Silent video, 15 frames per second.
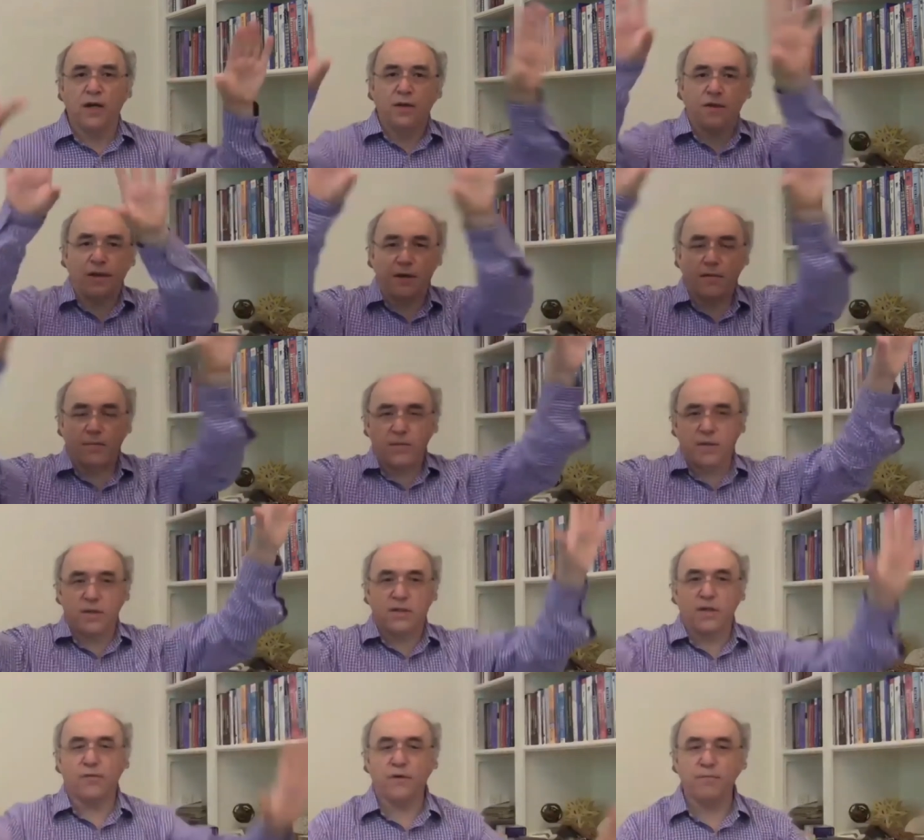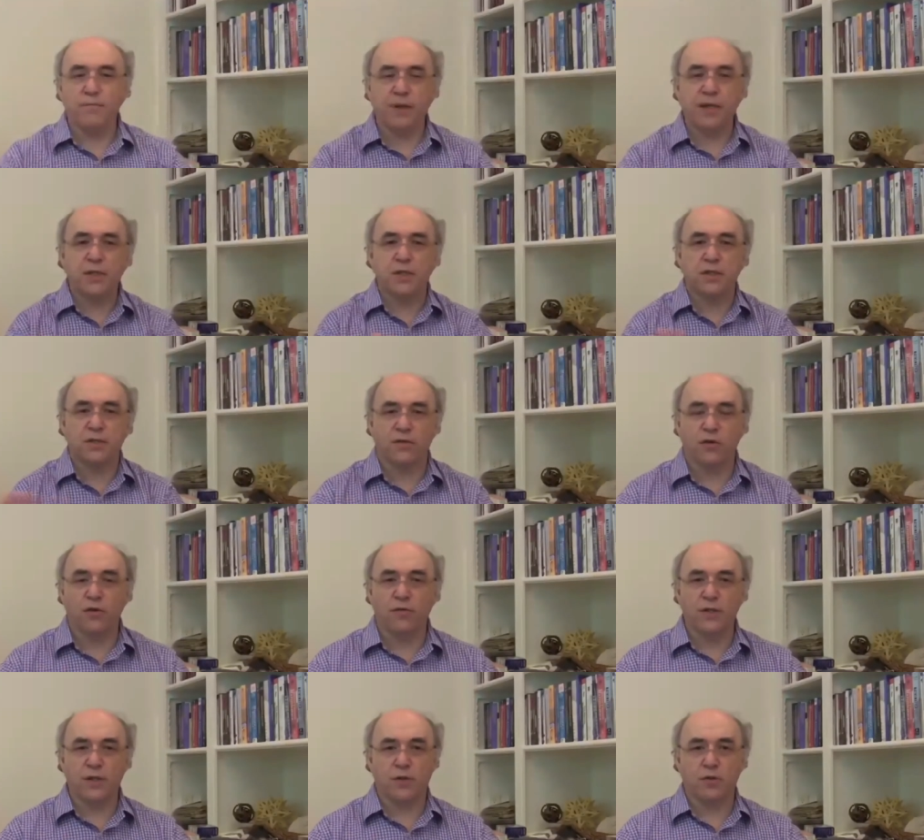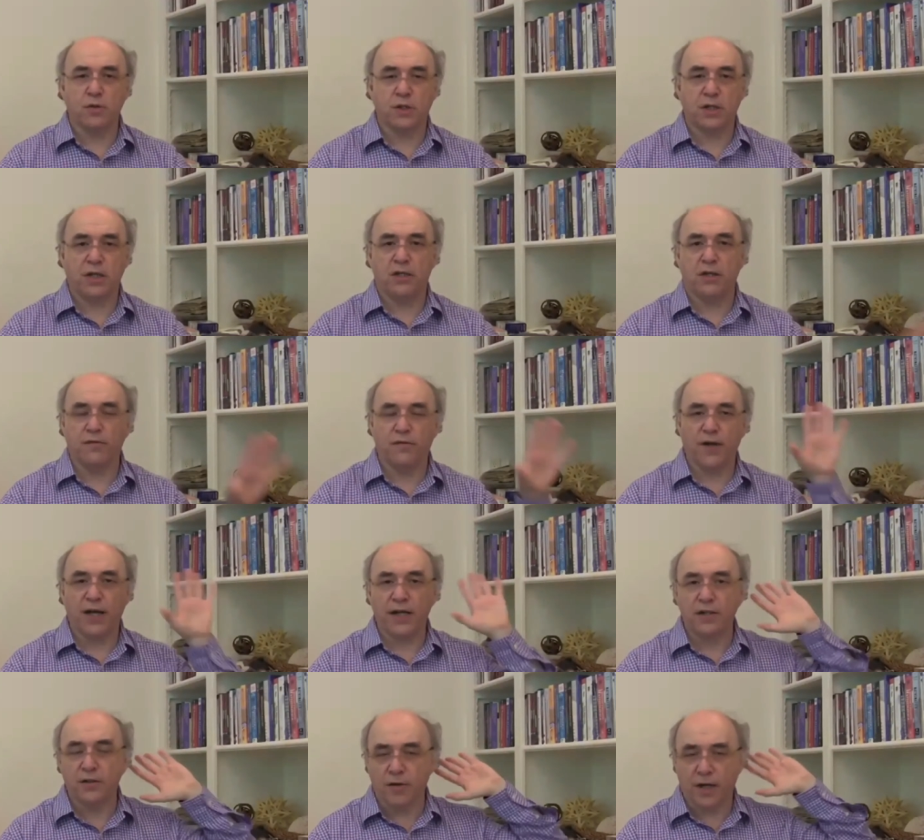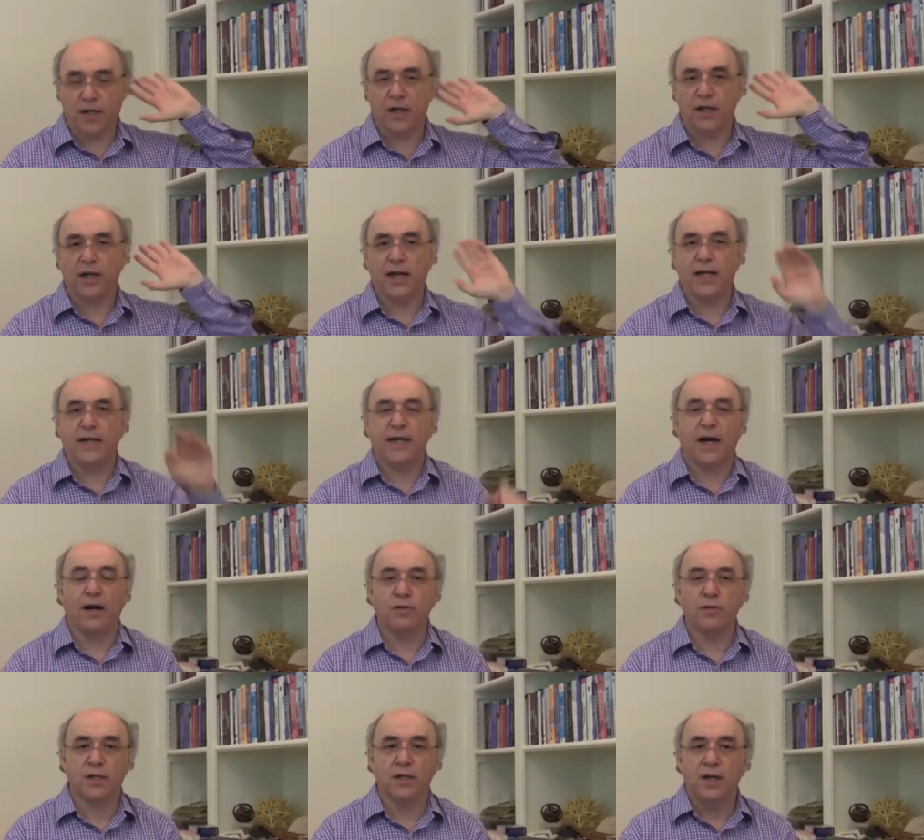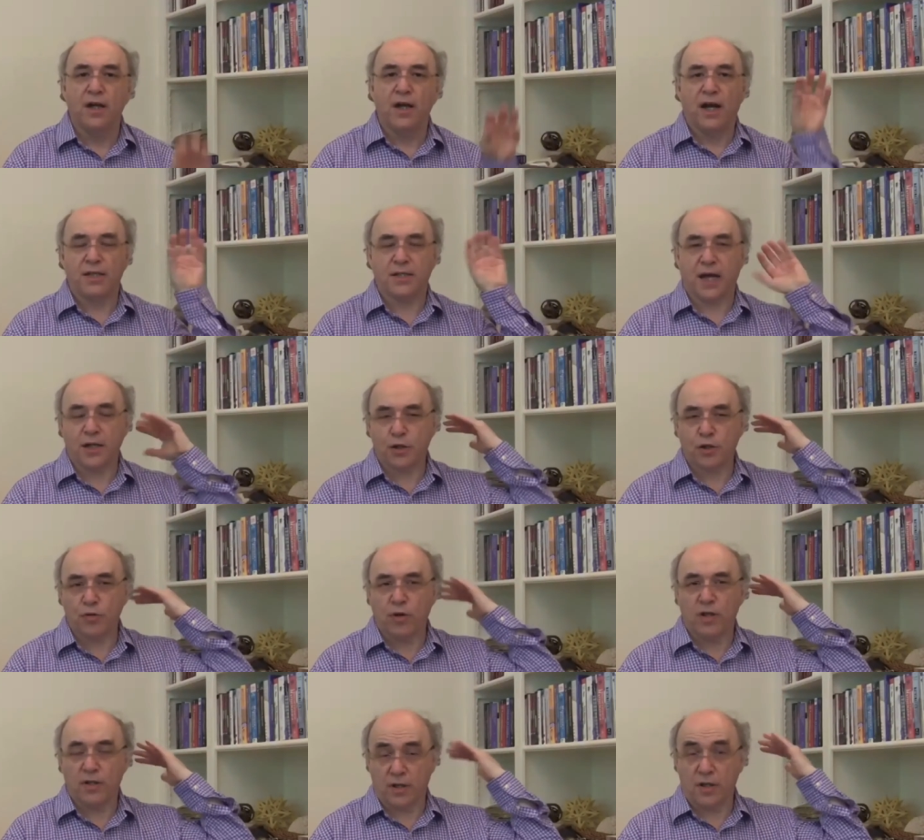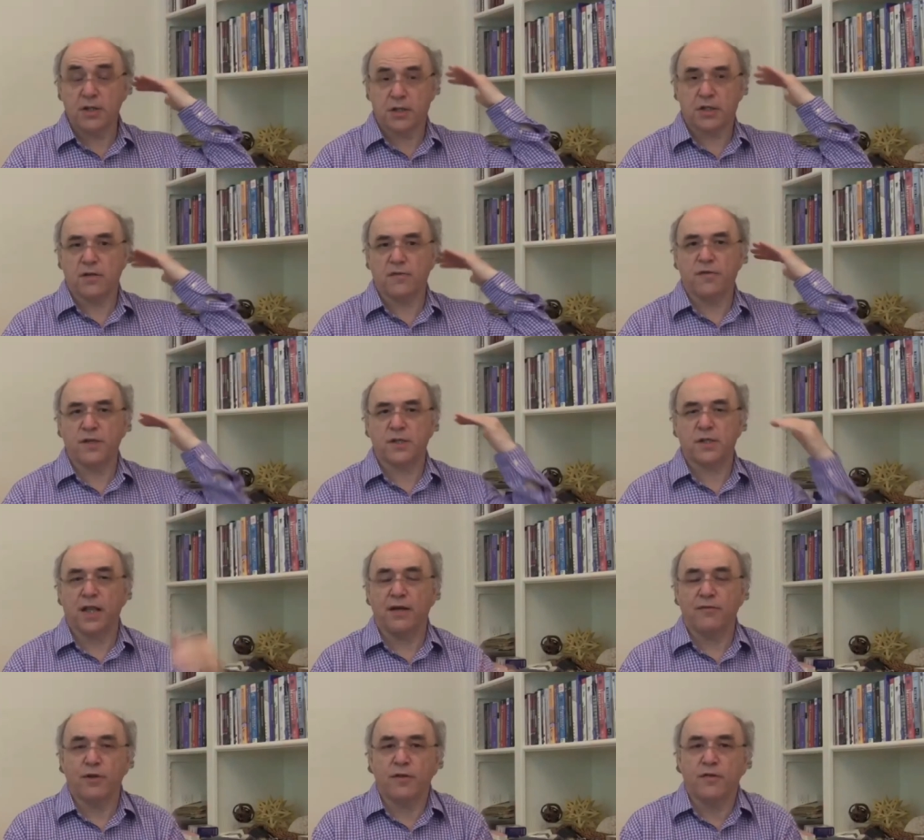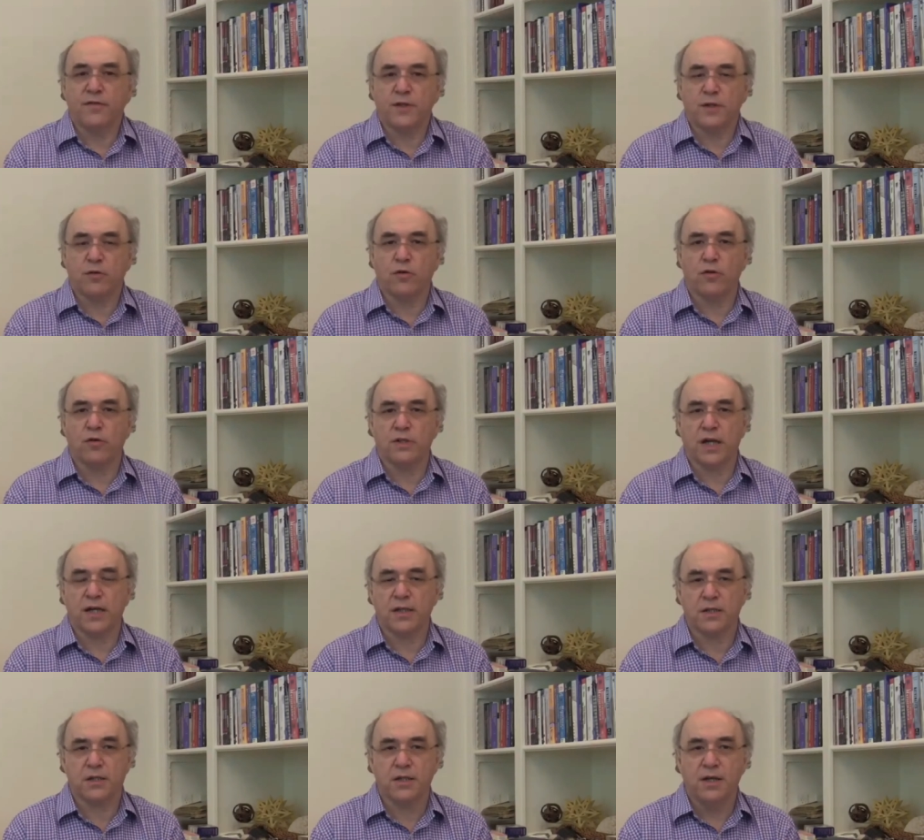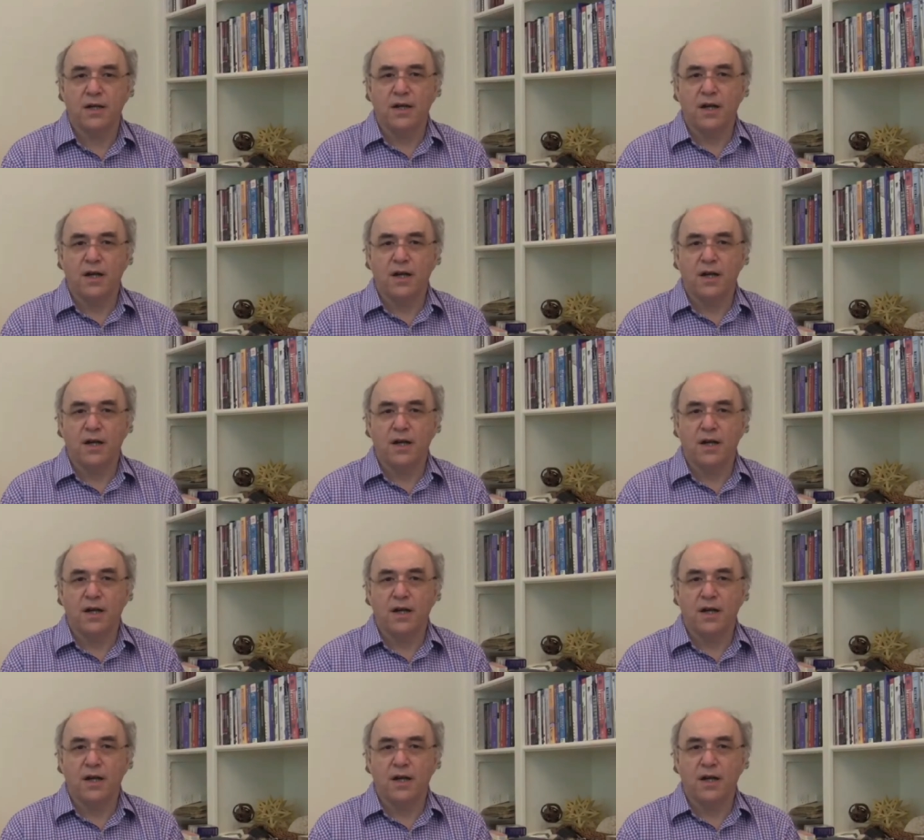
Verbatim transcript: the different pieces of your visual scene are fairly directly laid out as actual, at least in the first level of the visual cortex,